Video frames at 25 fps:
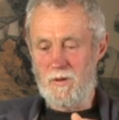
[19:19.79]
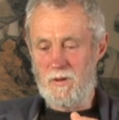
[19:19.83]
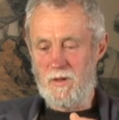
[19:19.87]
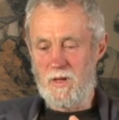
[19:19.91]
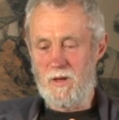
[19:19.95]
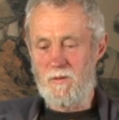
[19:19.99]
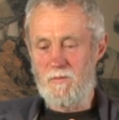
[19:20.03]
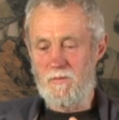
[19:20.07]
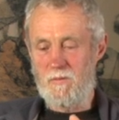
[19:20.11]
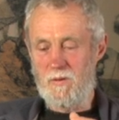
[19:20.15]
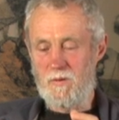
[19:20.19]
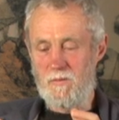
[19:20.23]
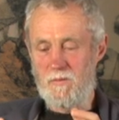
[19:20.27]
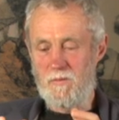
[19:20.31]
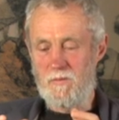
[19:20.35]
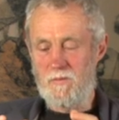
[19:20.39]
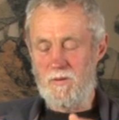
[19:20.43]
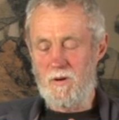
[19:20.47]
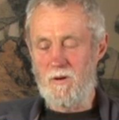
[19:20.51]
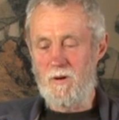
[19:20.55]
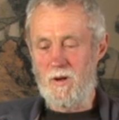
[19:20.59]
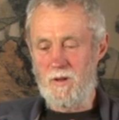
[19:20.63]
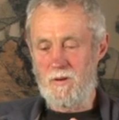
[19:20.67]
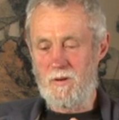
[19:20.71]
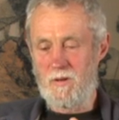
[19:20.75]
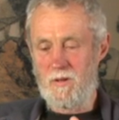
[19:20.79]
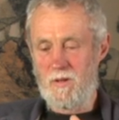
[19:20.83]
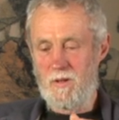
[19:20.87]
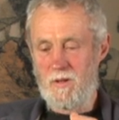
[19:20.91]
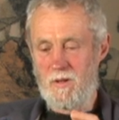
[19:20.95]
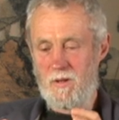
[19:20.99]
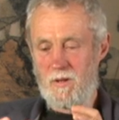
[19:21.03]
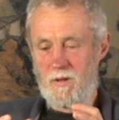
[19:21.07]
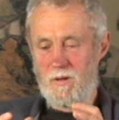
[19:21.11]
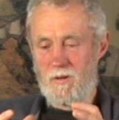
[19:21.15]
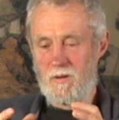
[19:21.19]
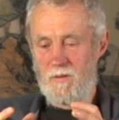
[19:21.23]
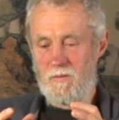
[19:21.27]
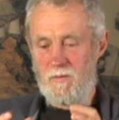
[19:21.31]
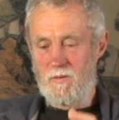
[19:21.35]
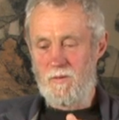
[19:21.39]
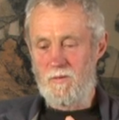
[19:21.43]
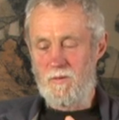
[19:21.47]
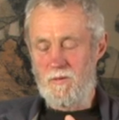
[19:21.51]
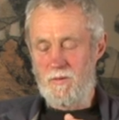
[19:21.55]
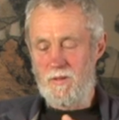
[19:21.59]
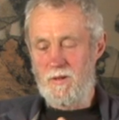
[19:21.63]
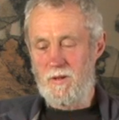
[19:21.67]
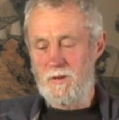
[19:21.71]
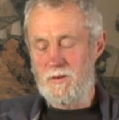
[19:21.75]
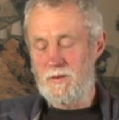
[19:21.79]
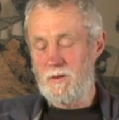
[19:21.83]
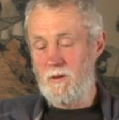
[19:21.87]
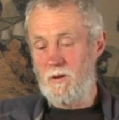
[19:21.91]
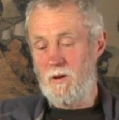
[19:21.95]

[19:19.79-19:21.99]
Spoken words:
together and fight for this.